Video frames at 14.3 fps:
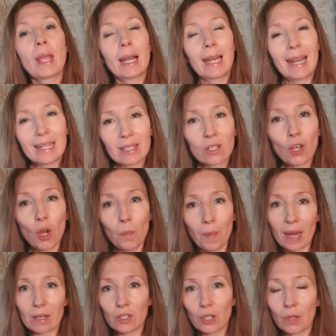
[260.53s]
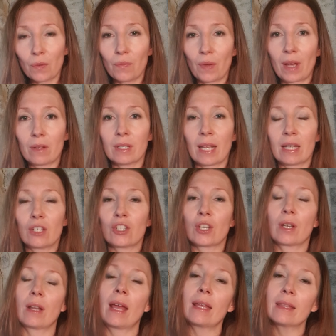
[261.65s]
Let's go back to the
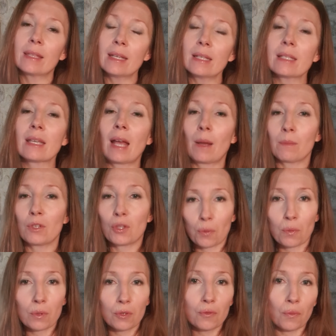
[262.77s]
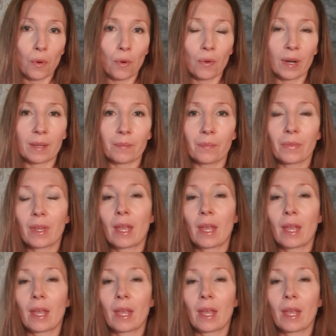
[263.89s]
foundation, and this comes through drawing.